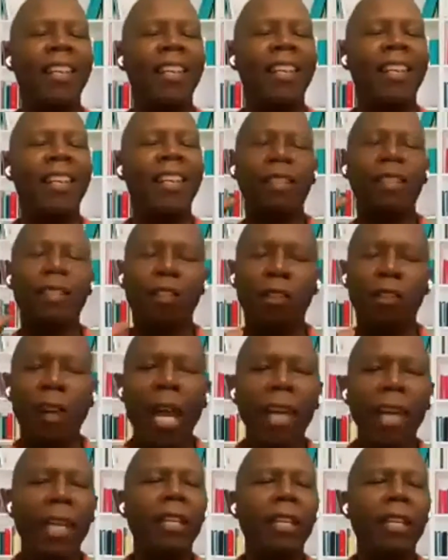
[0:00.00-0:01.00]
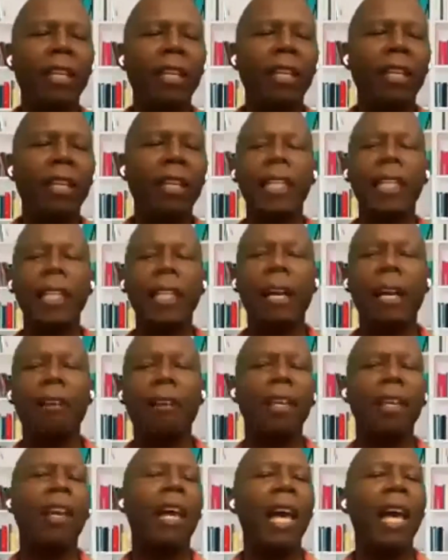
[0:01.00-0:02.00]
is cranking crash
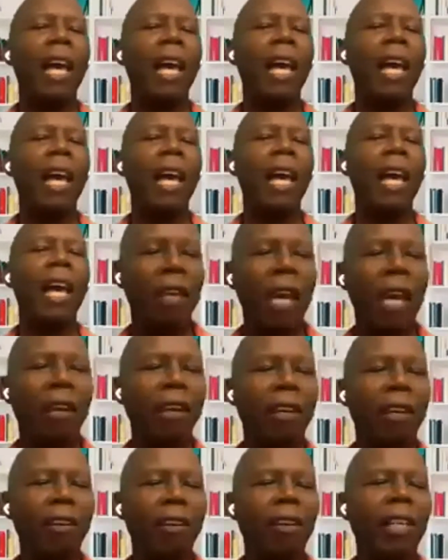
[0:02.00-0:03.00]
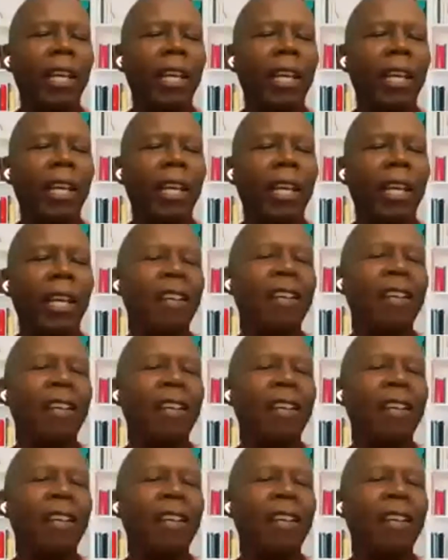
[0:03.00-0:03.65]
out at a very early age.